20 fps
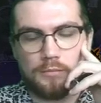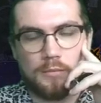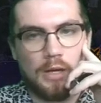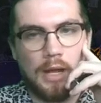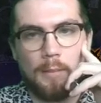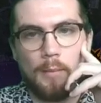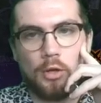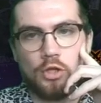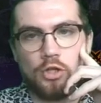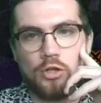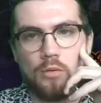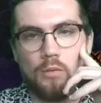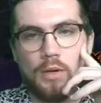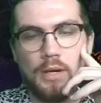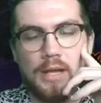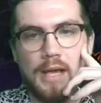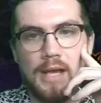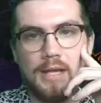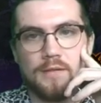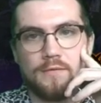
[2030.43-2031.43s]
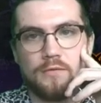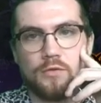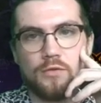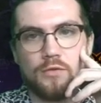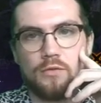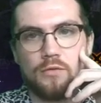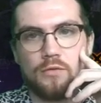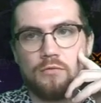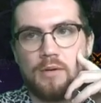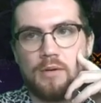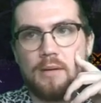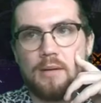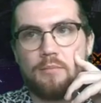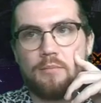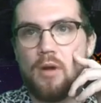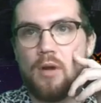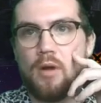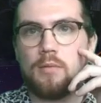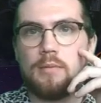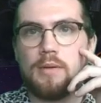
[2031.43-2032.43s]
I'm not sure what he has for 2 green.
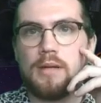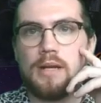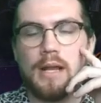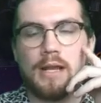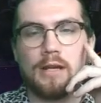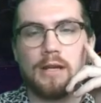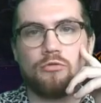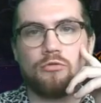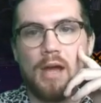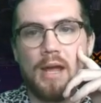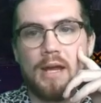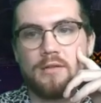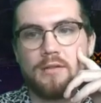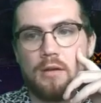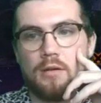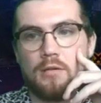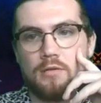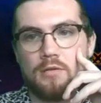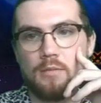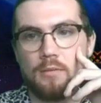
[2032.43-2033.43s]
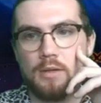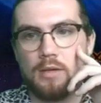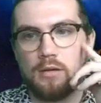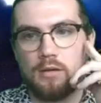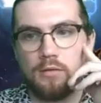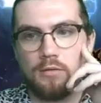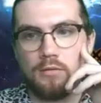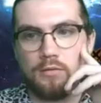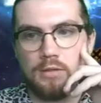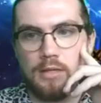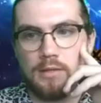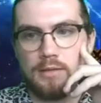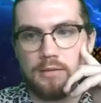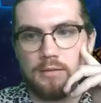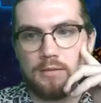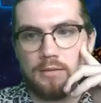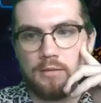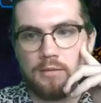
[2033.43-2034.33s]
Probably like track down or something along those lines.